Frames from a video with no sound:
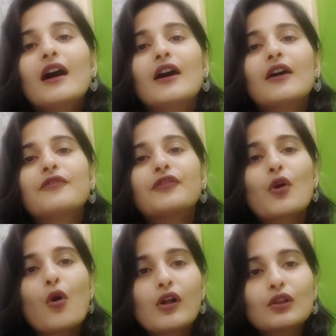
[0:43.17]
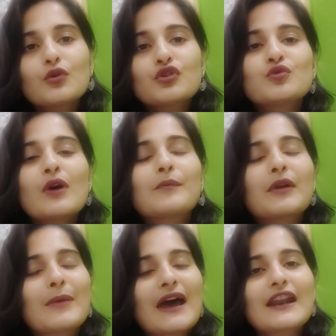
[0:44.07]
uh, for all those who are
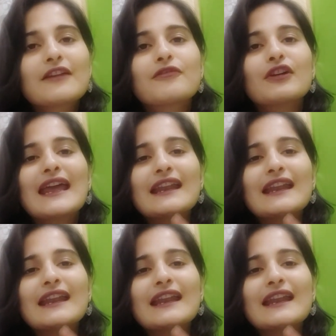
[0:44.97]
preparing for